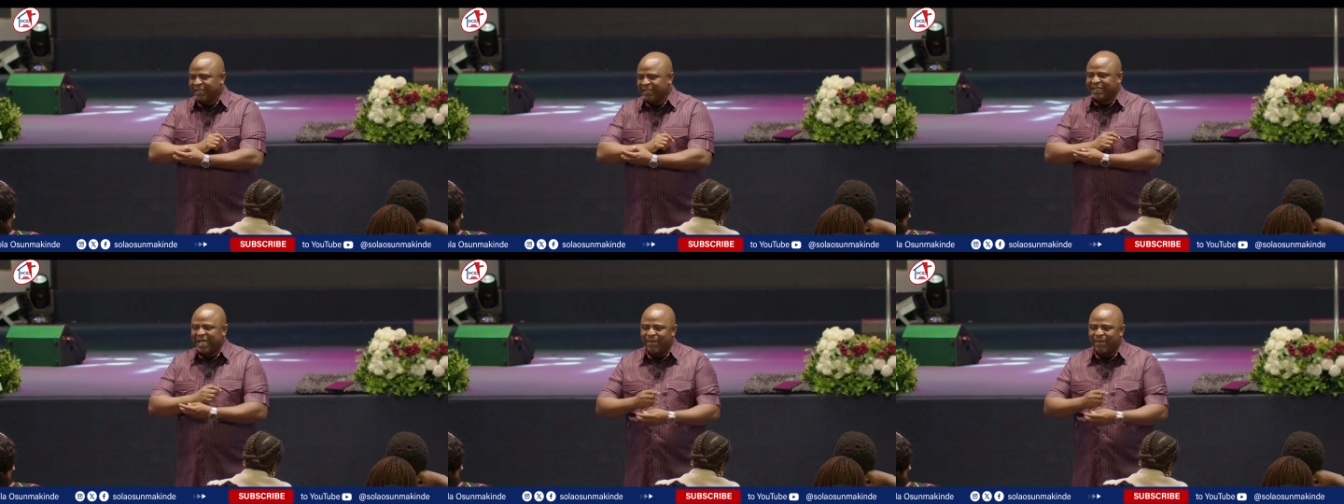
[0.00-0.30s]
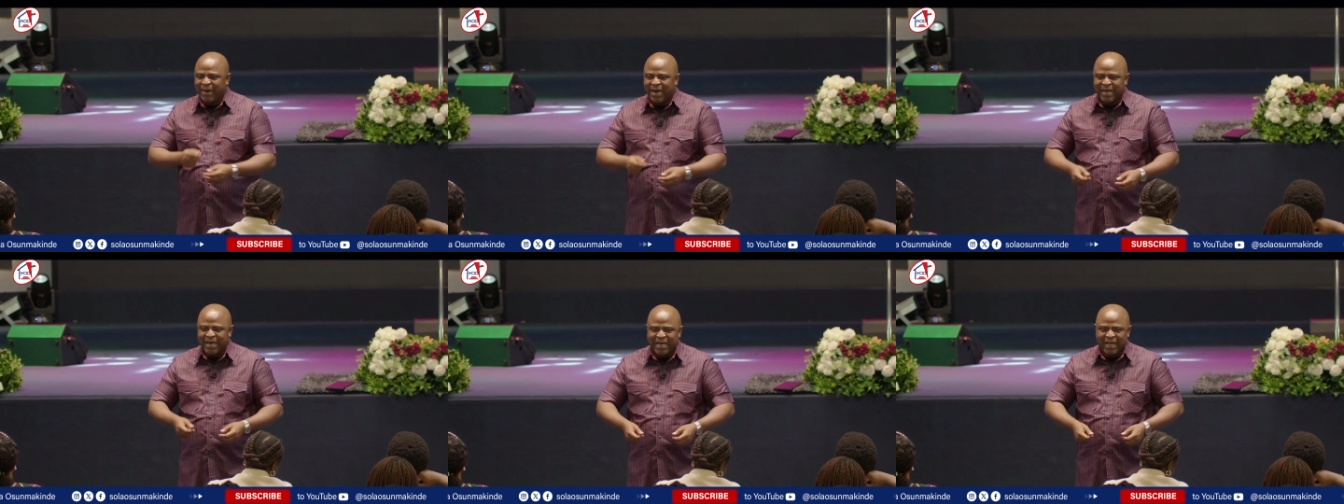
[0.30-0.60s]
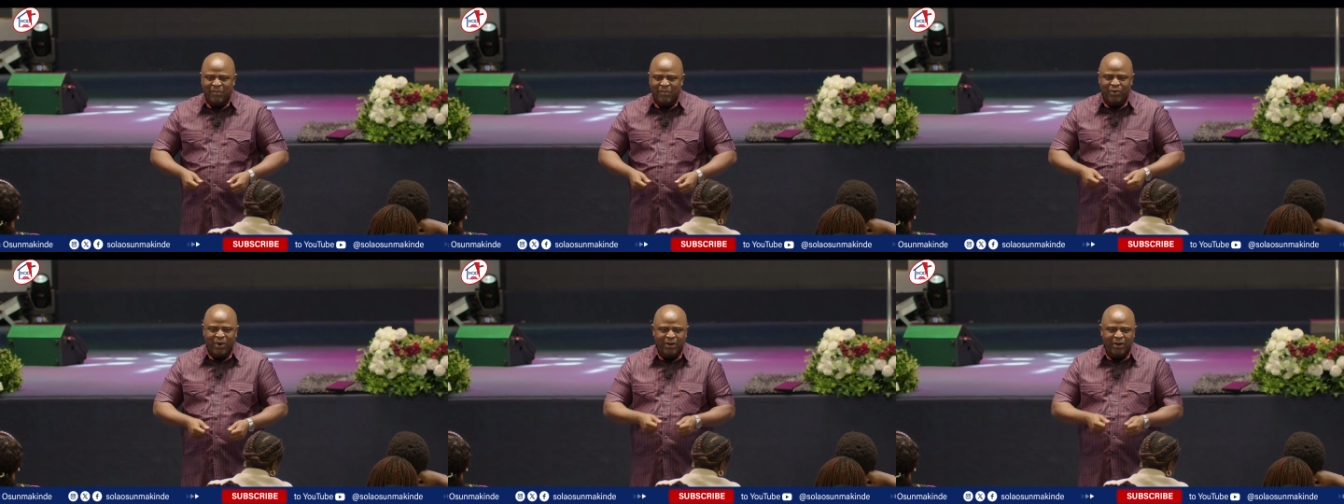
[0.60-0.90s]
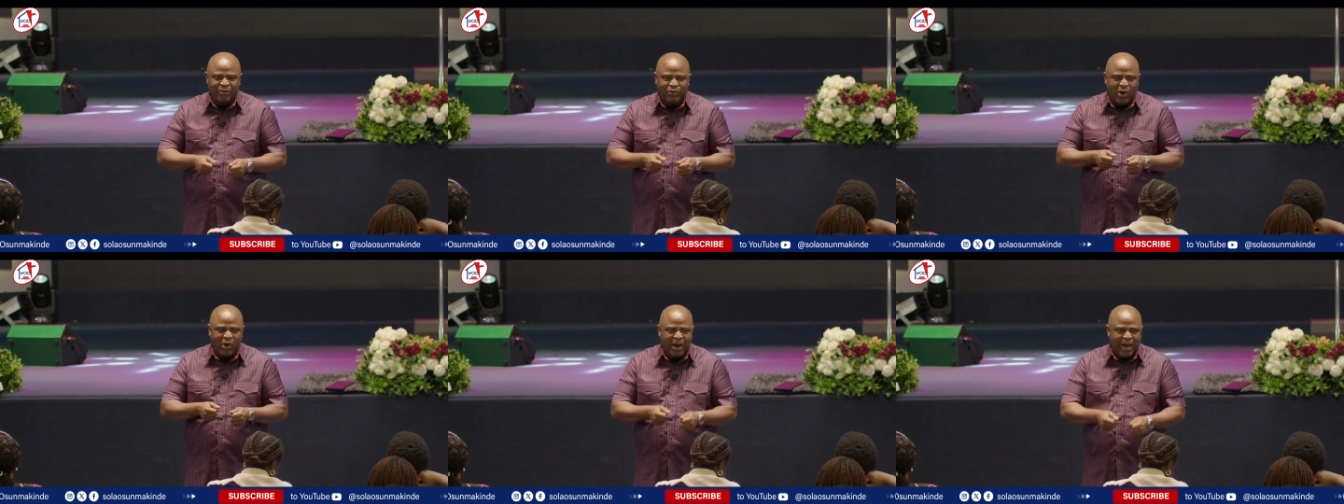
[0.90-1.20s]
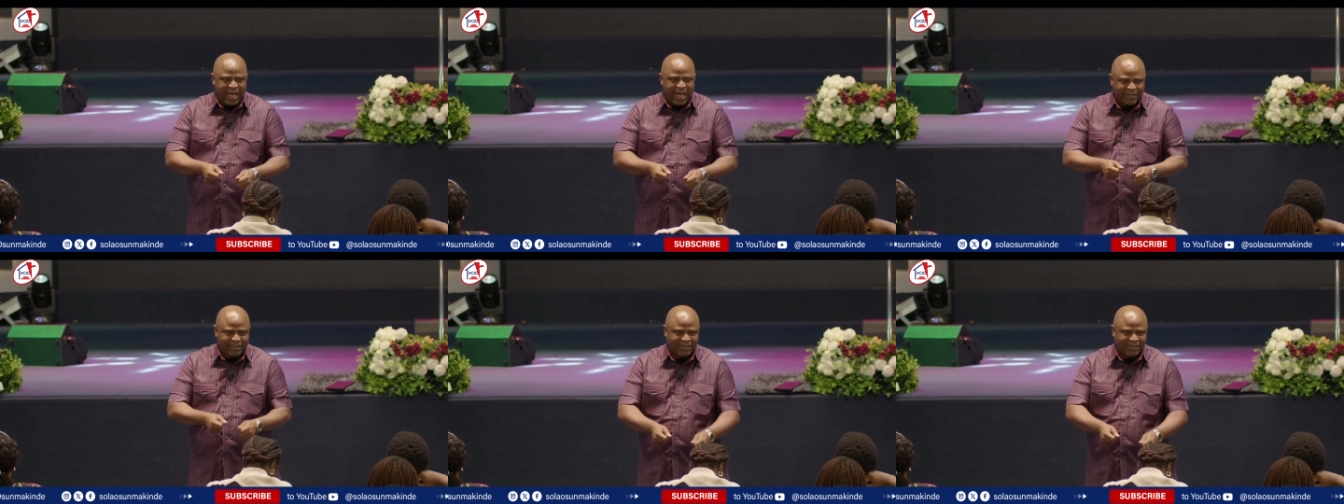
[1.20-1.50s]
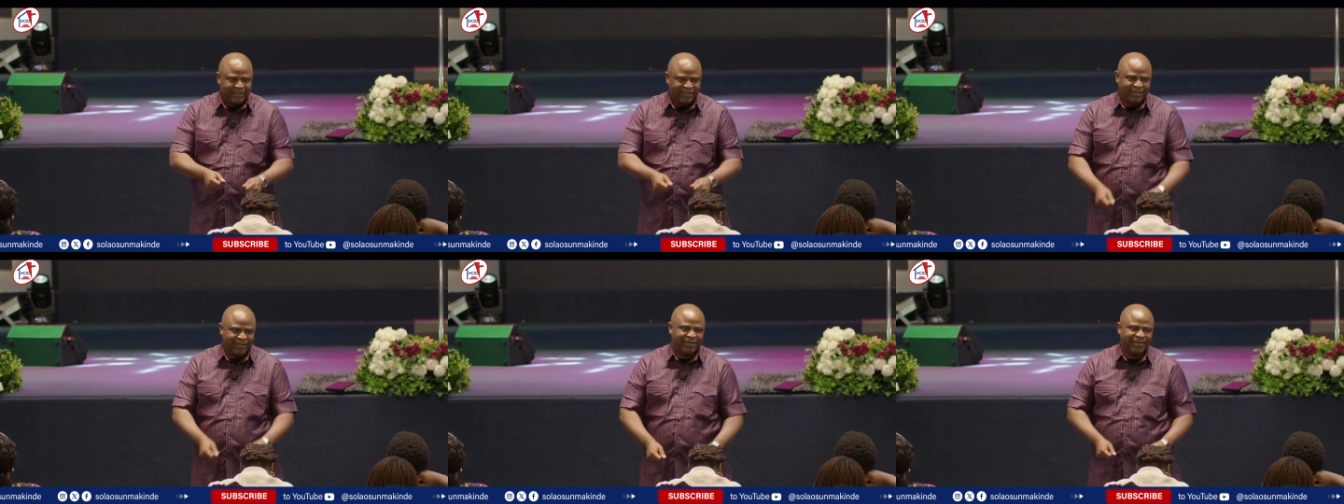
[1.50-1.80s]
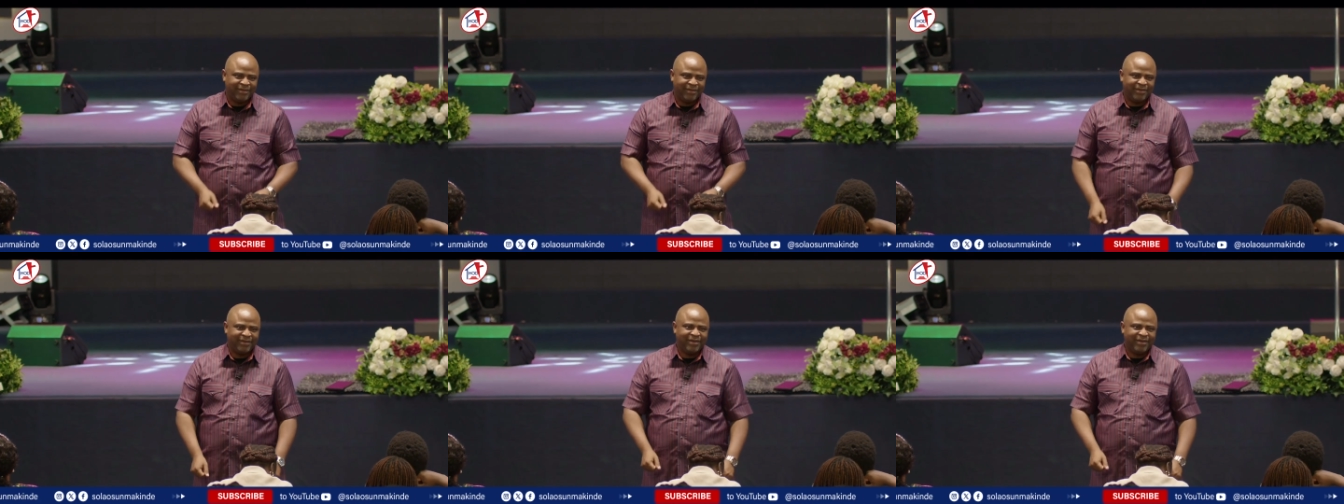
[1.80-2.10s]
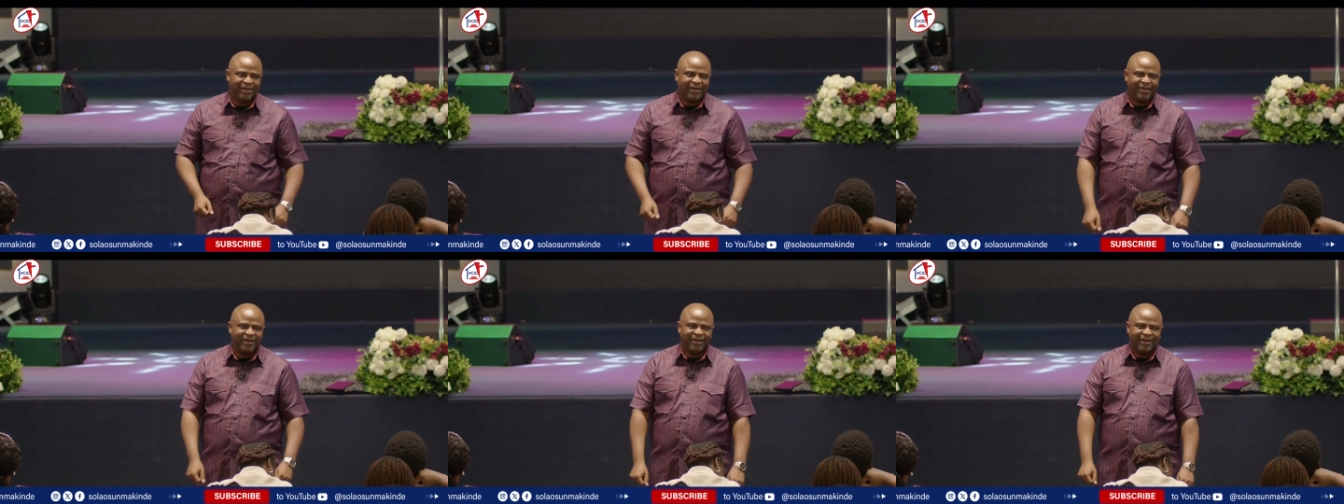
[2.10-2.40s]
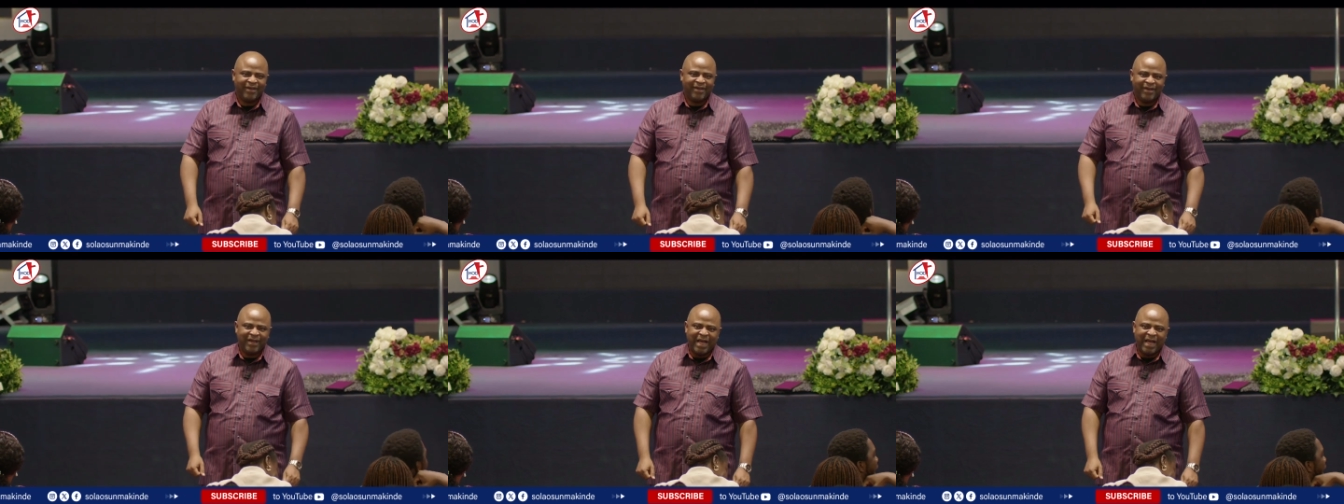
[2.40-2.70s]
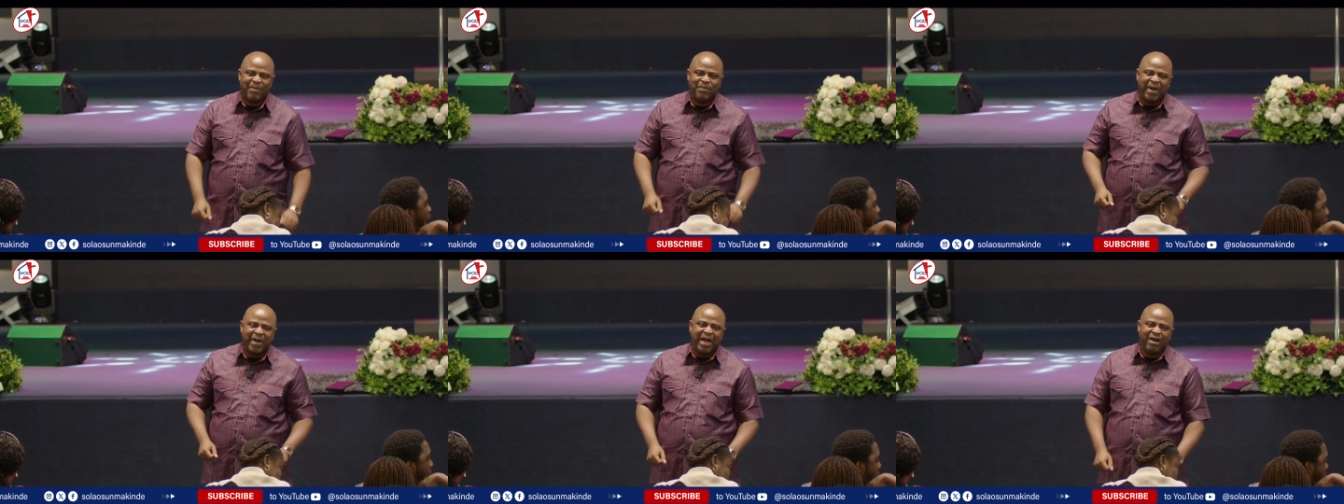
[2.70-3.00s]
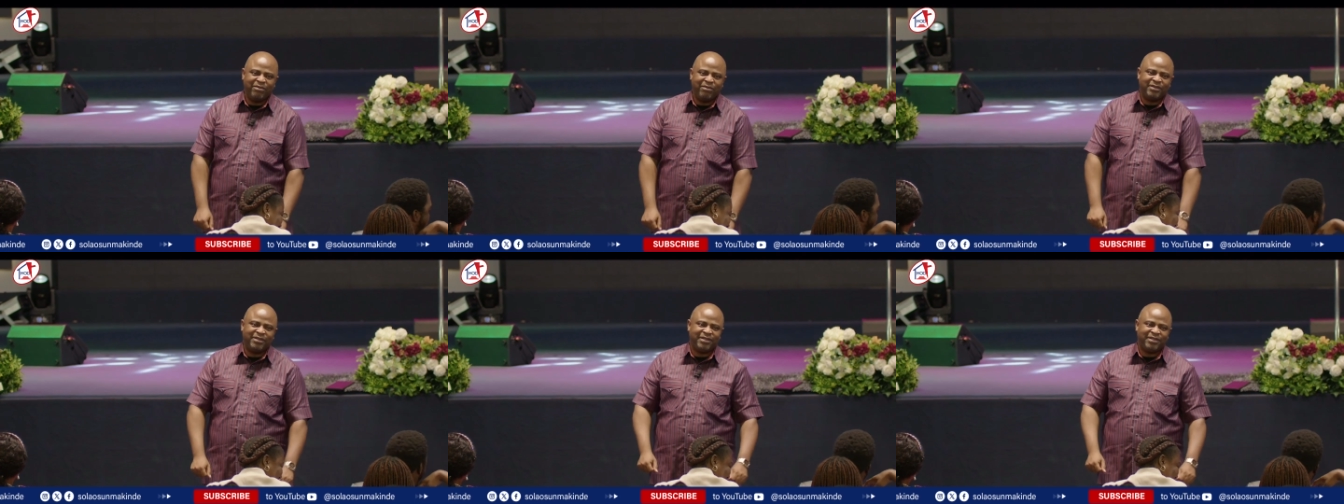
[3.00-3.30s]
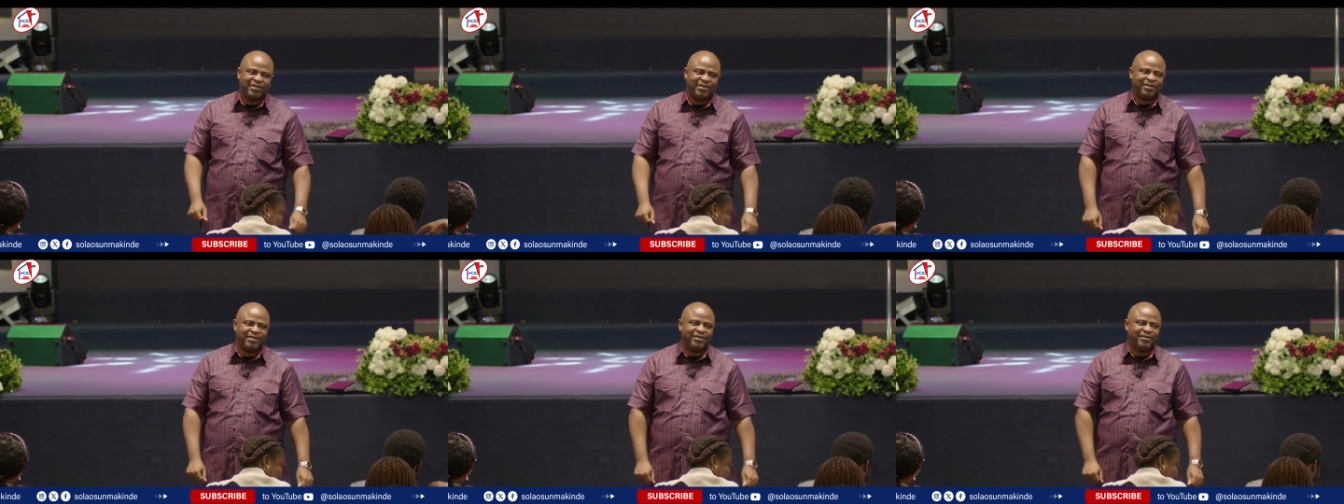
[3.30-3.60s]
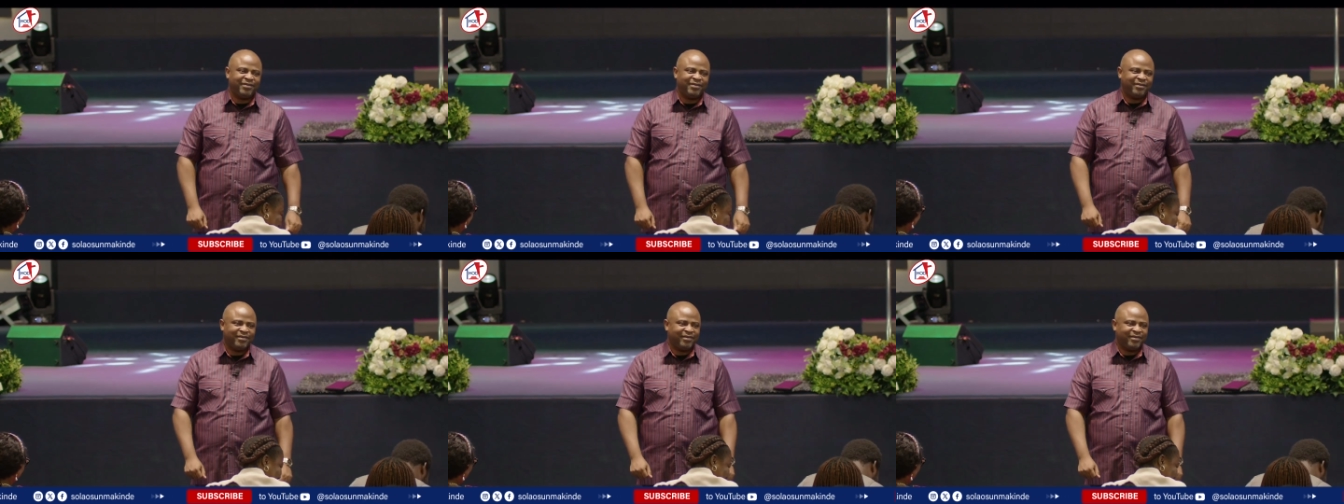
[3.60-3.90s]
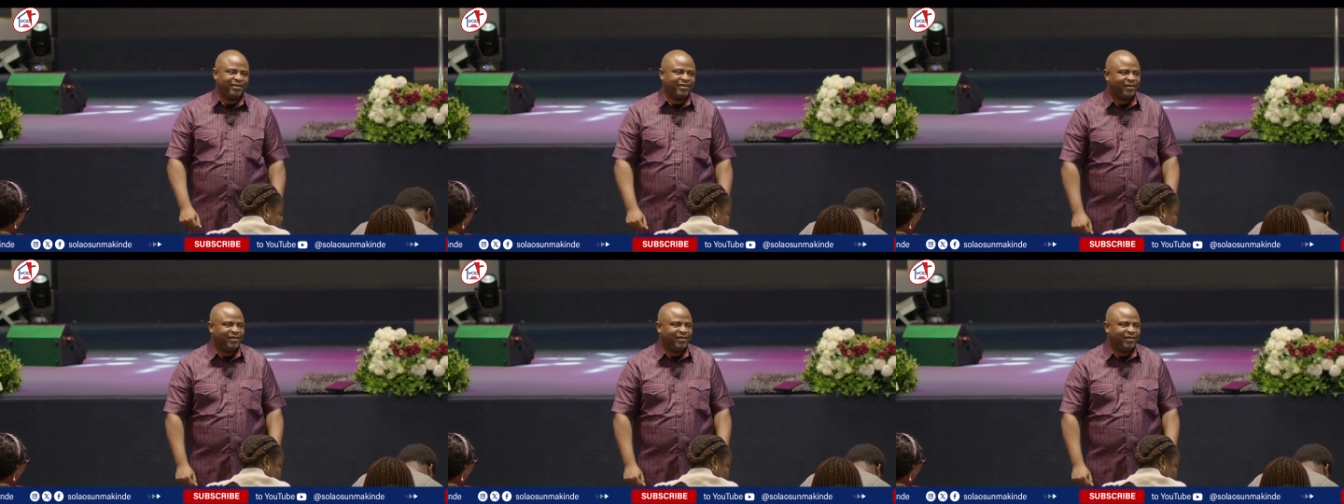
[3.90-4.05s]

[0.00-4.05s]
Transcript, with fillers: This time around, they brought dollars and pounds.